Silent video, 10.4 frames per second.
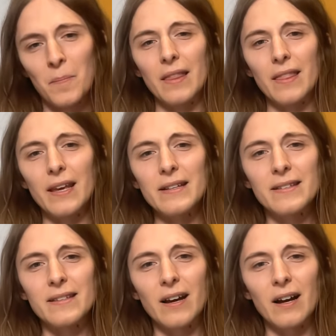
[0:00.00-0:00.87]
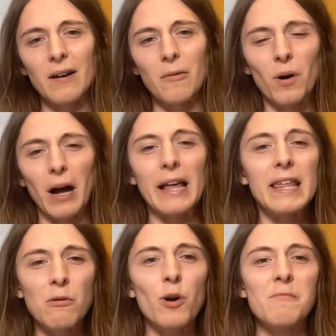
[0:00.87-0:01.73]
this uh, I
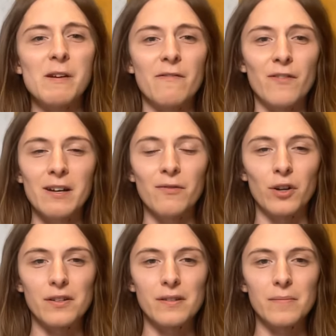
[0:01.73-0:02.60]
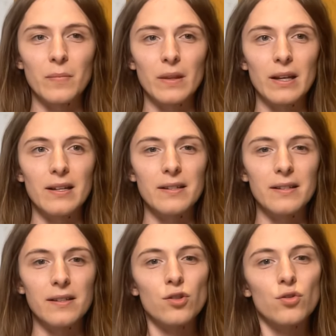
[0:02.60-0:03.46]
think one of my favorites is
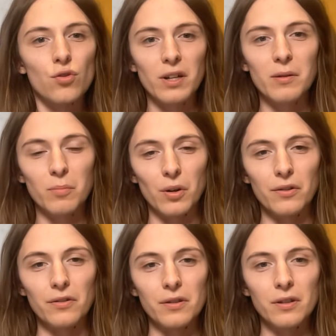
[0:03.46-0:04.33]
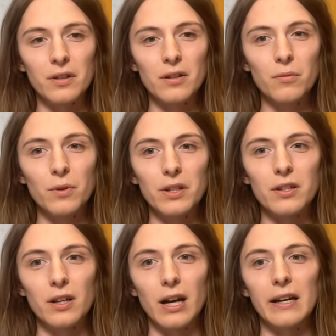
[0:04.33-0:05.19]
ScreenPond, which
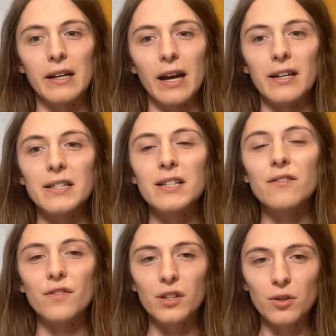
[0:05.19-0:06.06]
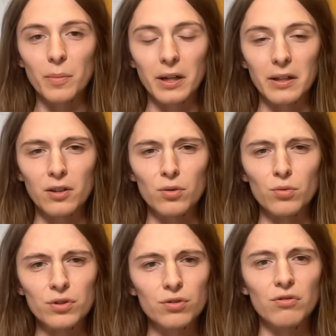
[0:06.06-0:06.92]
and and I did a video about it called
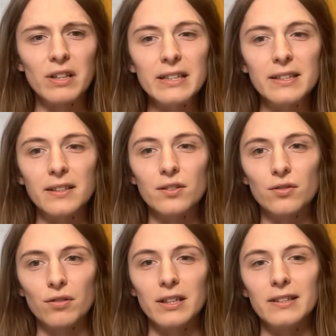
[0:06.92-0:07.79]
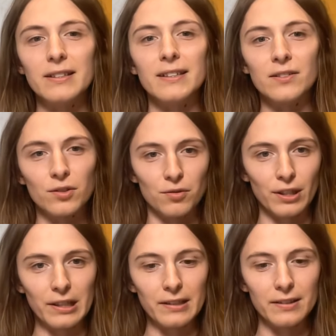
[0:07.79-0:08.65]
Screens in Screens in
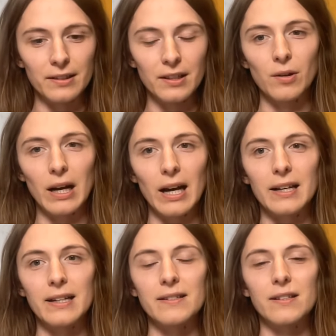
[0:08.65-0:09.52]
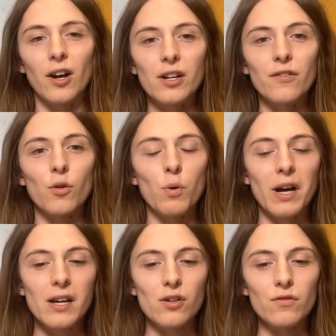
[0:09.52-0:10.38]
Screens, and it's kind of a way
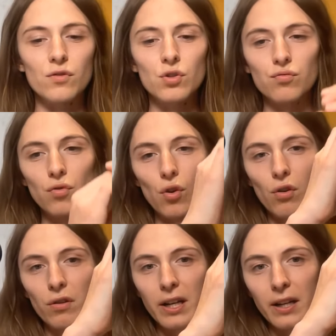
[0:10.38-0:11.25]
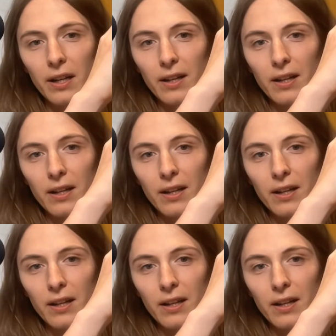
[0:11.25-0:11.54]
of drawing